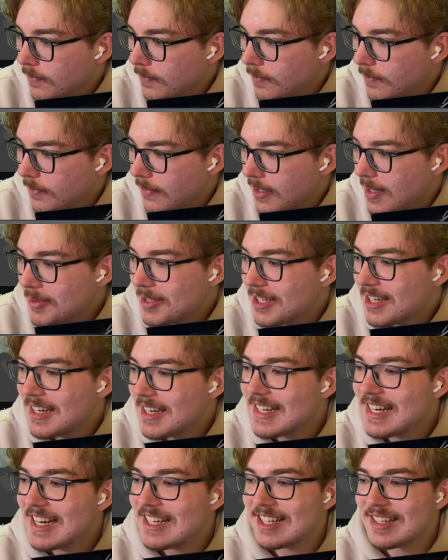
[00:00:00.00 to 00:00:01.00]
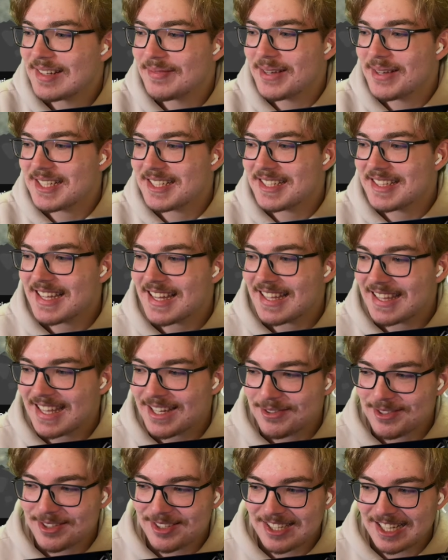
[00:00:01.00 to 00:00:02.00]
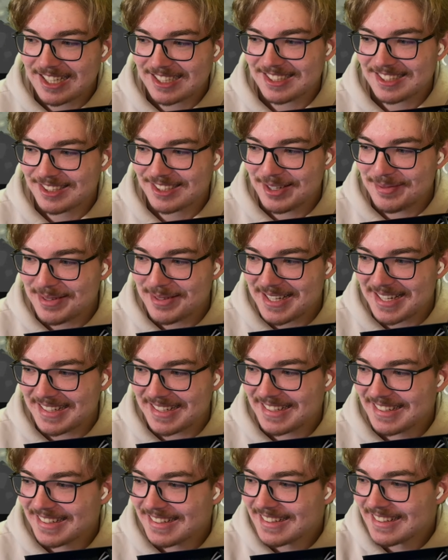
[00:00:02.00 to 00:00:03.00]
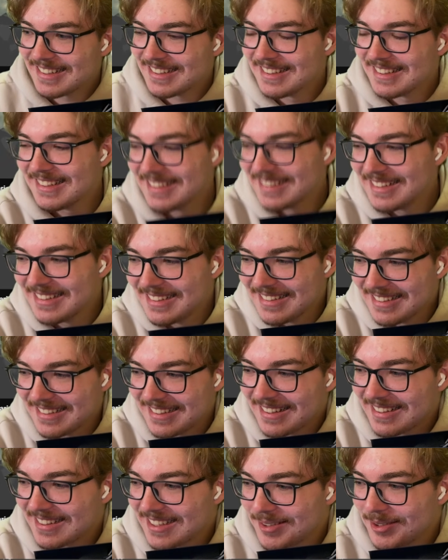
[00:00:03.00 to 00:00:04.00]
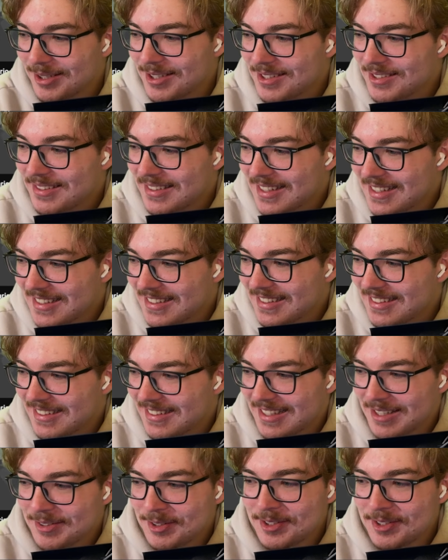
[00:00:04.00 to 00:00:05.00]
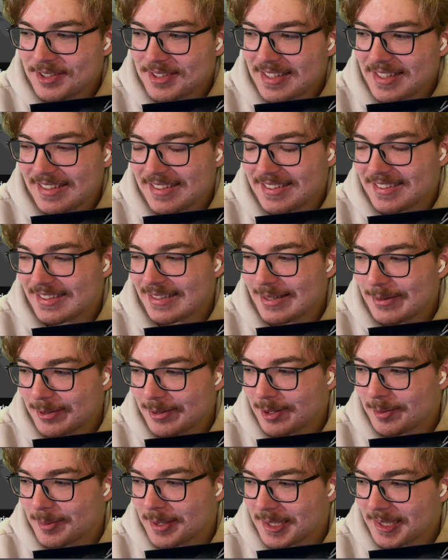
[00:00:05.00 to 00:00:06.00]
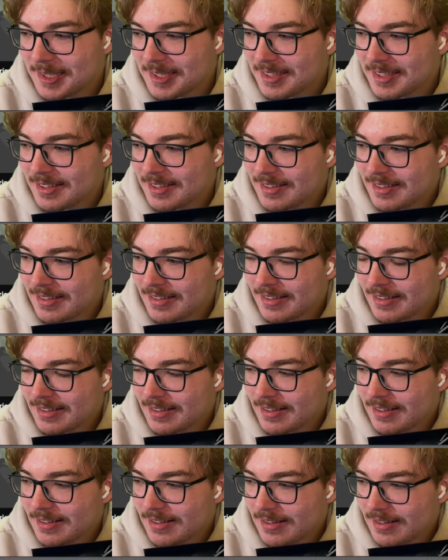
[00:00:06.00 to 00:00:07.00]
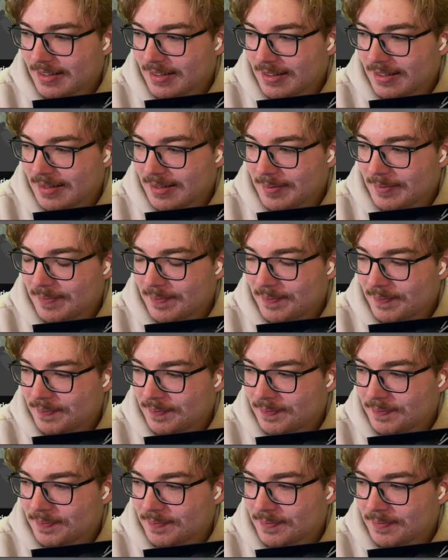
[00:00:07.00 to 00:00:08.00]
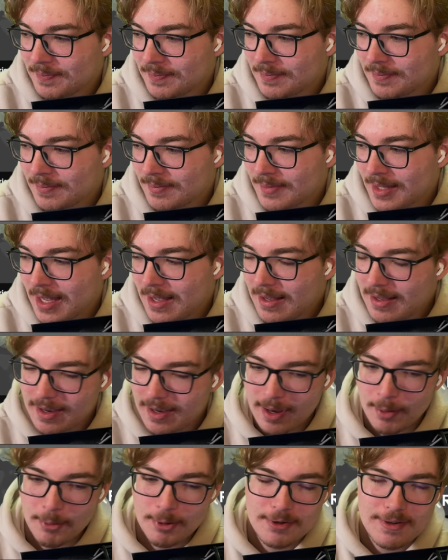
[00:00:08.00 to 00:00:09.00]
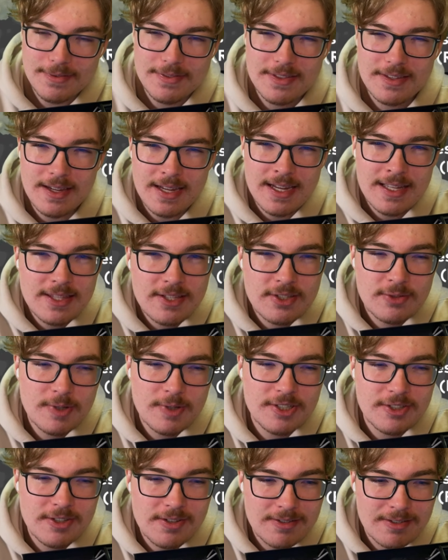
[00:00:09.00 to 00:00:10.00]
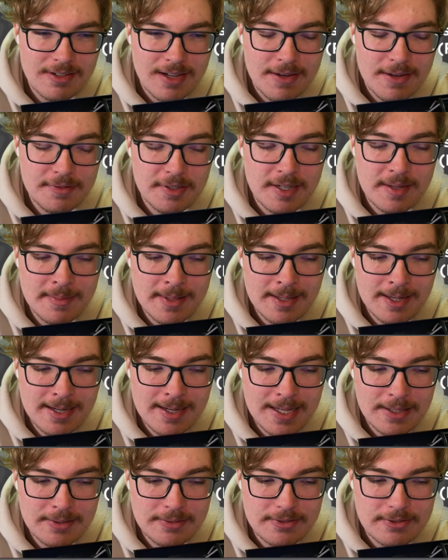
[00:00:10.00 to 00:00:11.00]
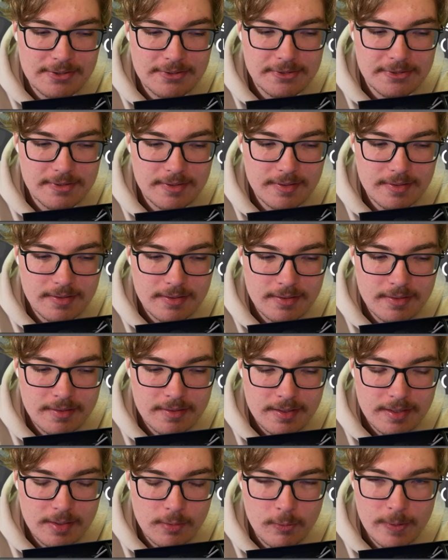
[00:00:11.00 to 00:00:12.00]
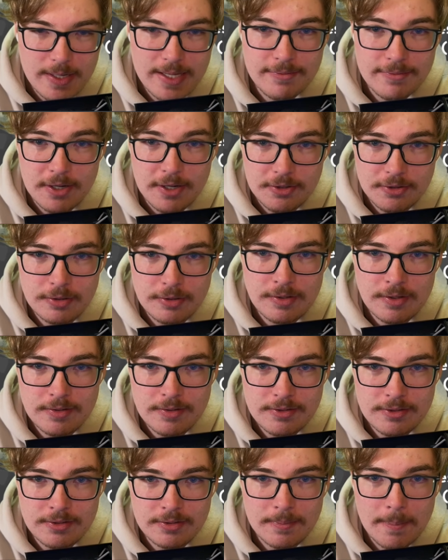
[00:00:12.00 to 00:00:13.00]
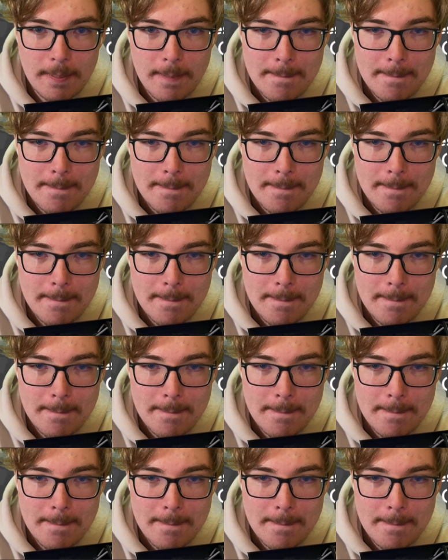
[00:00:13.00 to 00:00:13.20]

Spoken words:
Limited edition, imagine that. That would suck so bad. Oh, they won't do that. They won't do that. They want the money. I wonder if in the Switch 2's lifetime they'll announce Wii Virtual Console.